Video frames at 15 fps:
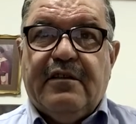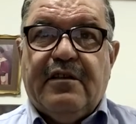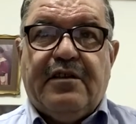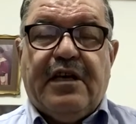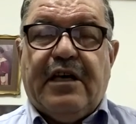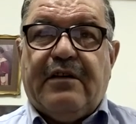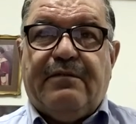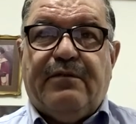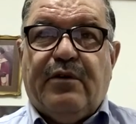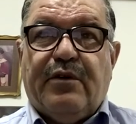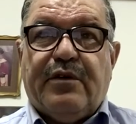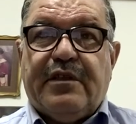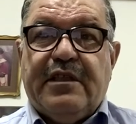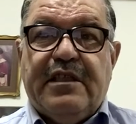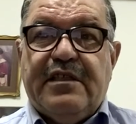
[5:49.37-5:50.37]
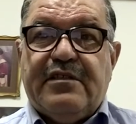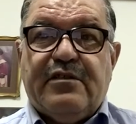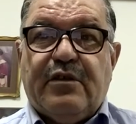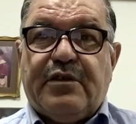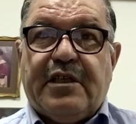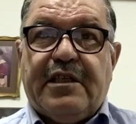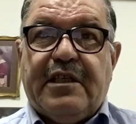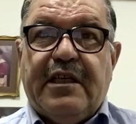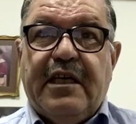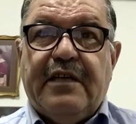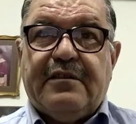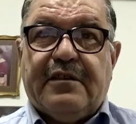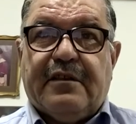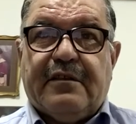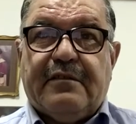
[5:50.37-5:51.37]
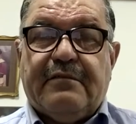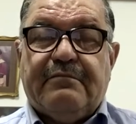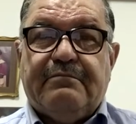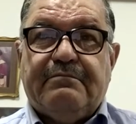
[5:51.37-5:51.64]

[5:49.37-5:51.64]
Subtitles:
therefore he is not a creator.